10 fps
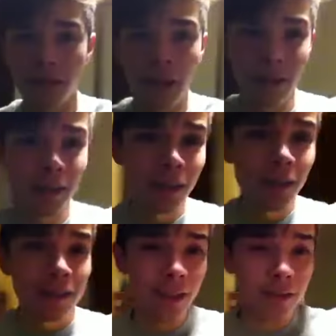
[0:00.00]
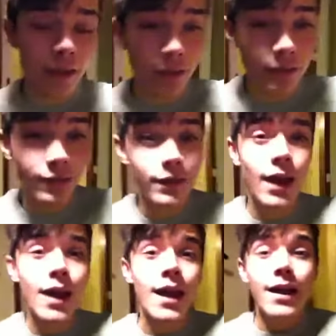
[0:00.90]
for like 10 seconds.
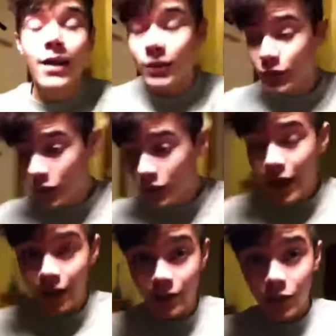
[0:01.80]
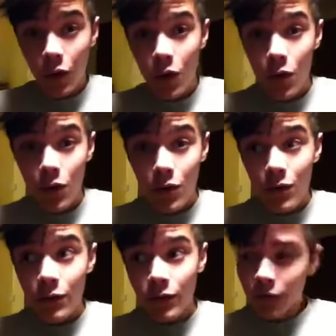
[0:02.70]
So yeah, so
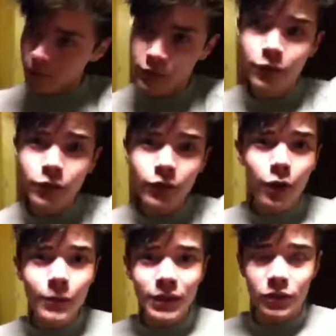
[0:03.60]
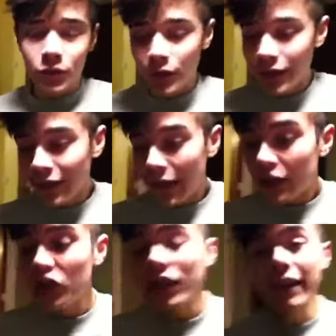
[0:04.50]
uh, good opening, Geordie.
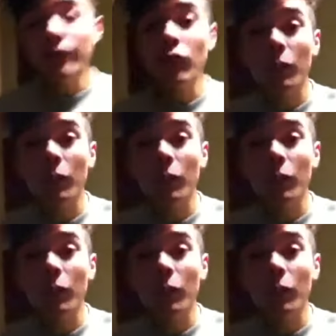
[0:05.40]
She didn't